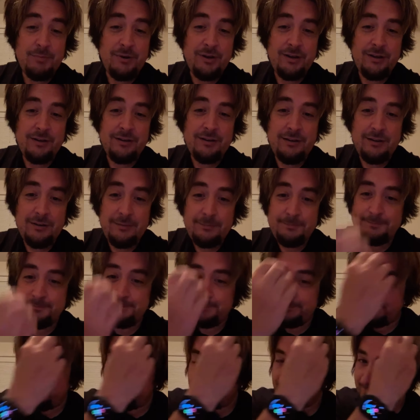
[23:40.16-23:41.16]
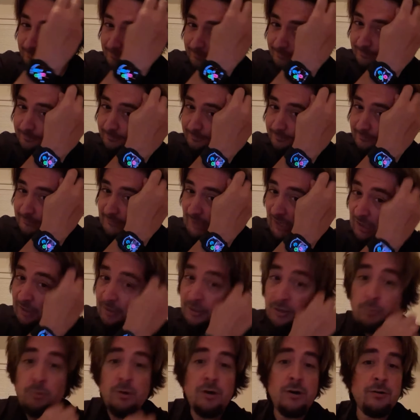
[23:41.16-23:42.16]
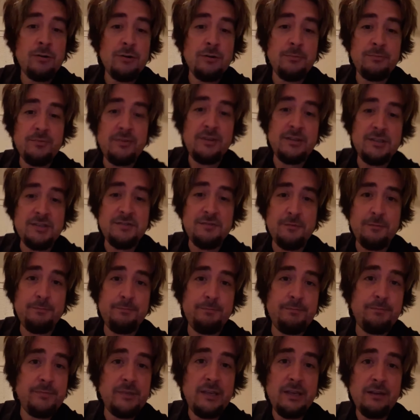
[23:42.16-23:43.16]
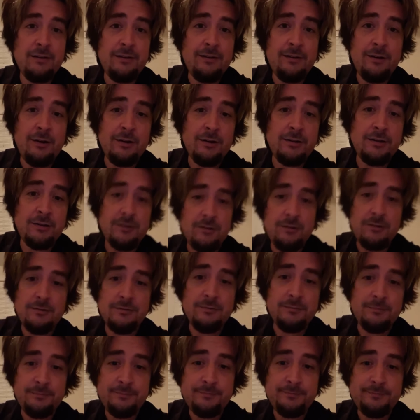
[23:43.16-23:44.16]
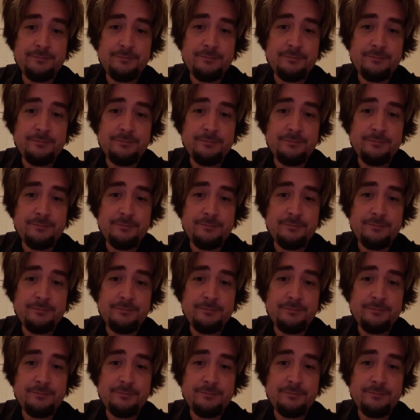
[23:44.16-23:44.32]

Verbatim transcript: But, uh, oh, you're welcome. Thanks for getting on here and